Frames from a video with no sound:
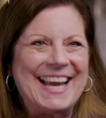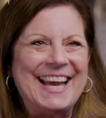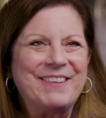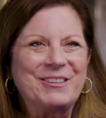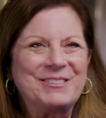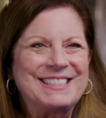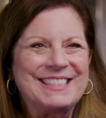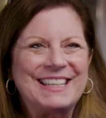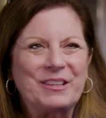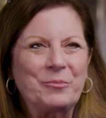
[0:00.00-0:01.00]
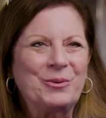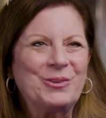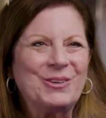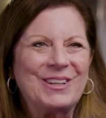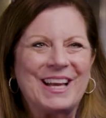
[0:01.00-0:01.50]
And we would sit at the
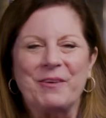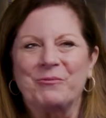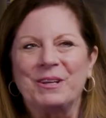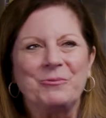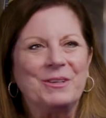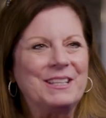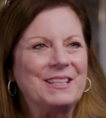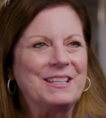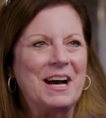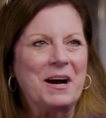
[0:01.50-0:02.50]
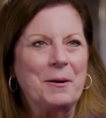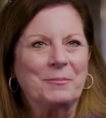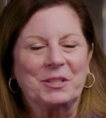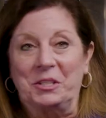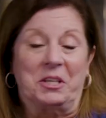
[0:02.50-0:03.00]
pool and we would
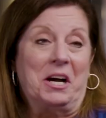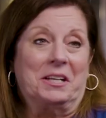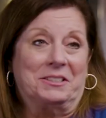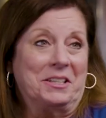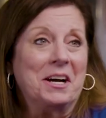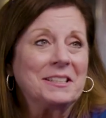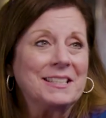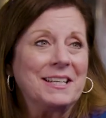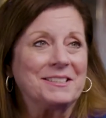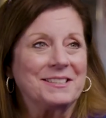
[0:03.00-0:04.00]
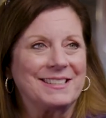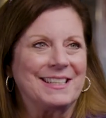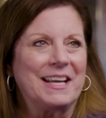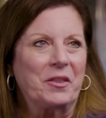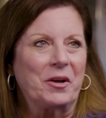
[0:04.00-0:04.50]
concoct cocktails
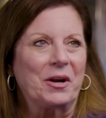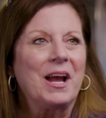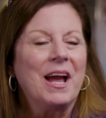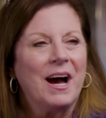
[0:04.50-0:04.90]
together.